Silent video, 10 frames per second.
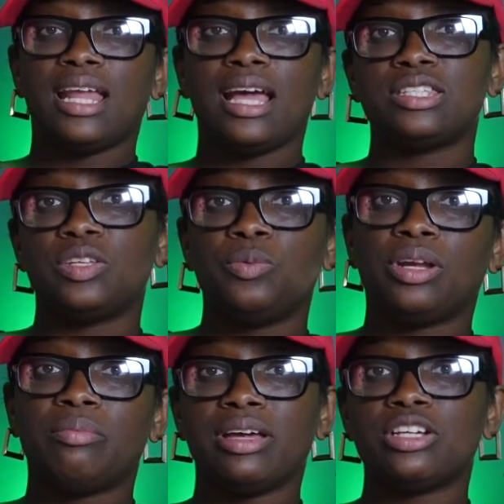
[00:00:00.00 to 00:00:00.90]
Next, you
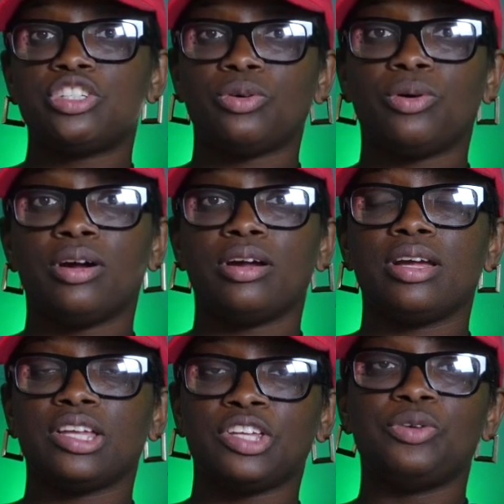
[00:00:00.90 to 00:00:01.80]
wanna make sure
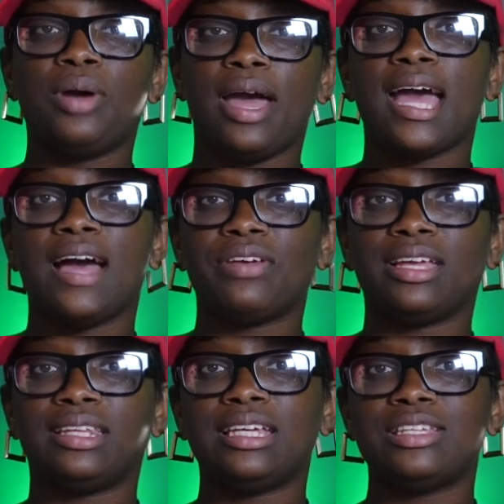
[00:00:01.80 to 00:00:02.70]
you have
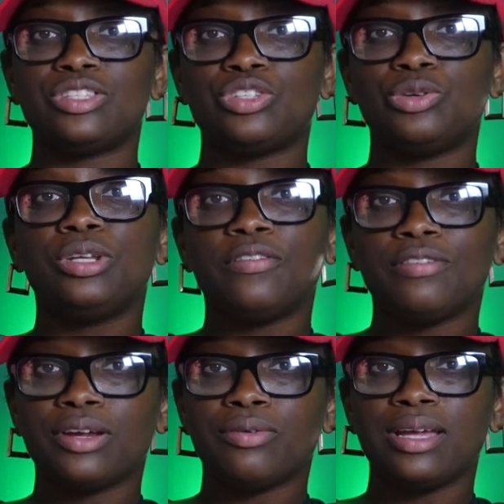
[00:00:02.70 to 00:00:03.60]
at least two
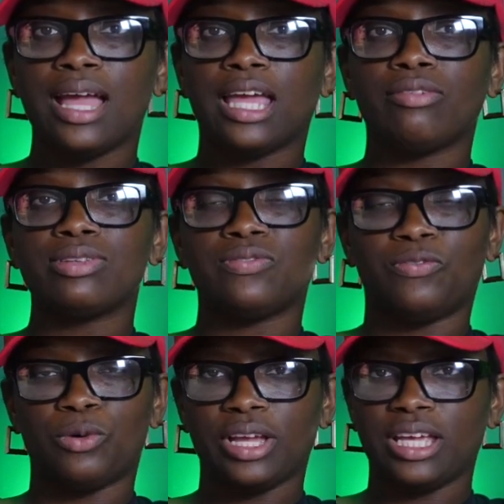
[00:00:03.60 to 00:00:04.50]
different creatives
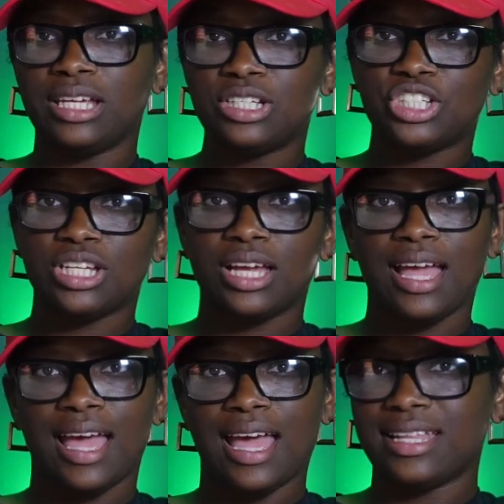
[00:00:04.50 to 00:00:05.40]
for each
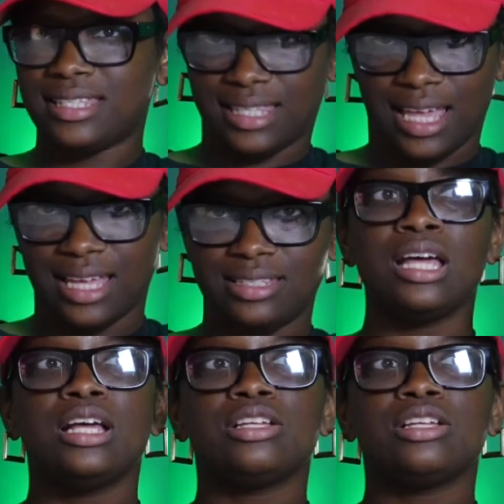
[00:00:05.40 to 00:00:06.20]
ad set.